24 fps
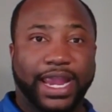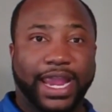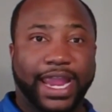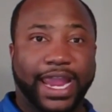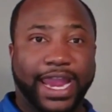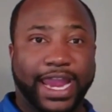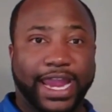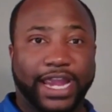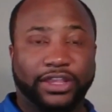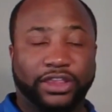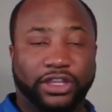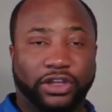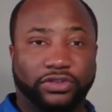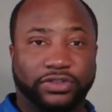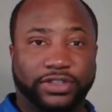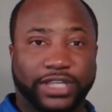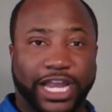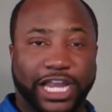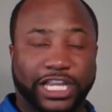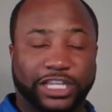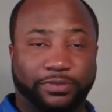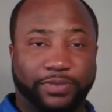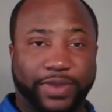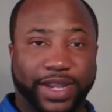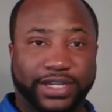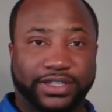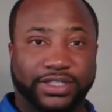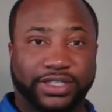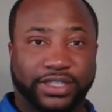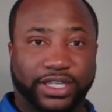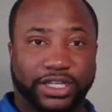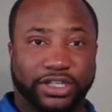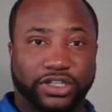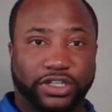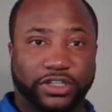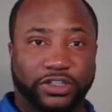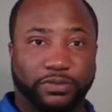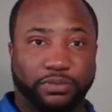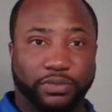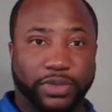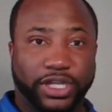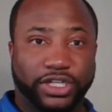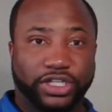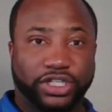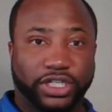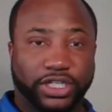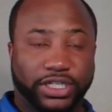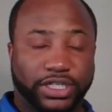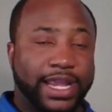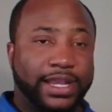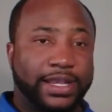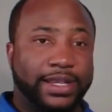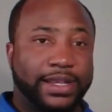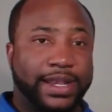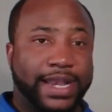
and those aspects as I just mentioned.